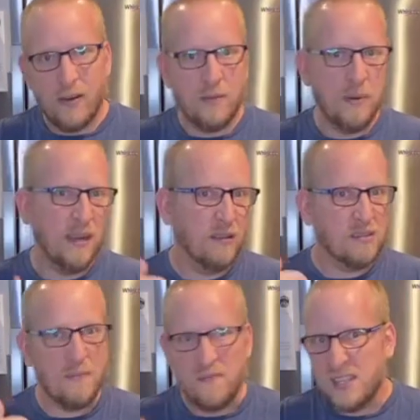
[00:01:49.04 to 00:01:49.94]

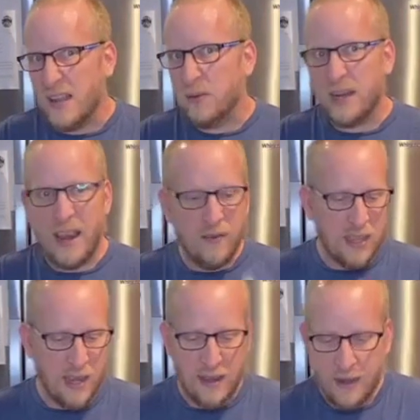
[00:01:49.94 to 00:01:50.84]
peels, celery,
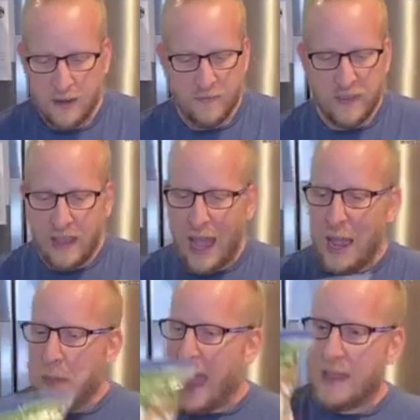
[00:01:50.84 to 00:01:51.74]
everything. I
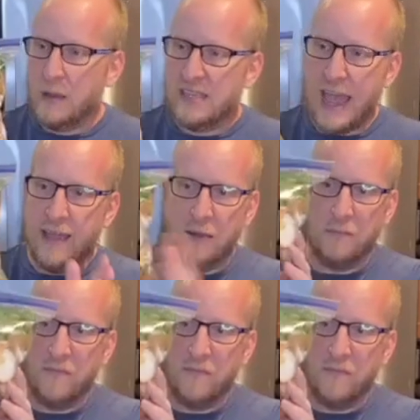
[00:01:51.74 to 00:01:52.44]
bag and tag them.